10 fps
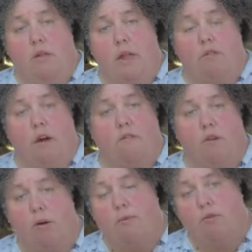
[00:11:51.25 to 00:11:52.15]
that'll cover
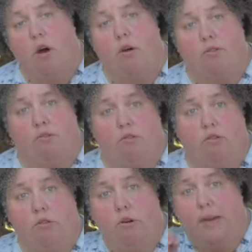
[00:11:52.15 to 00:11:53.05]
almost all the screws
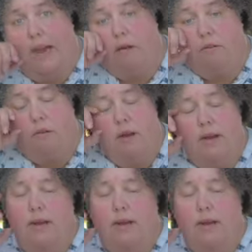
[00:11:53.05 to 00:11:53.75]
you'll encounter.